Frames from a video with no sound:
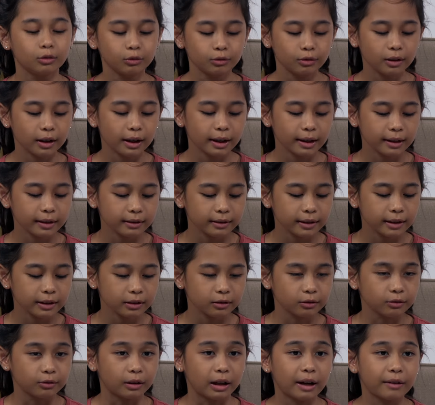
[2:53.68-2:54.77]
Do I need
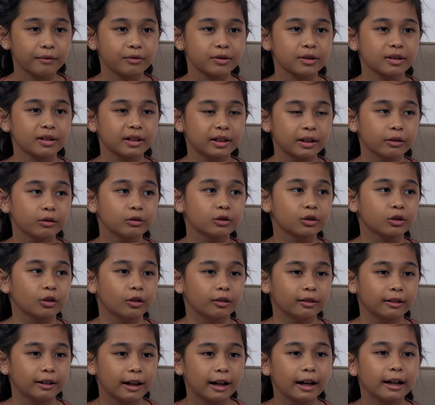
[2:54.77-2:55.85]
to have skills on
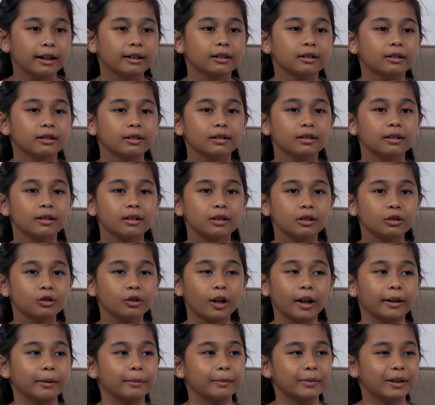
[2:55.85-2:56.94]
art so
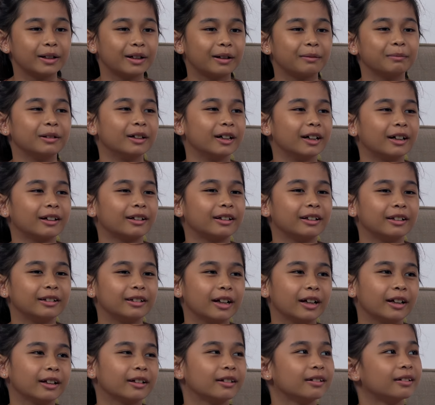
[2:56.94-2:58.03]
I can become an
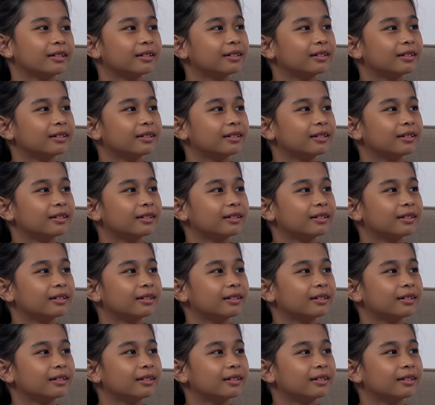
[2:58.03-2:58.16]
architect?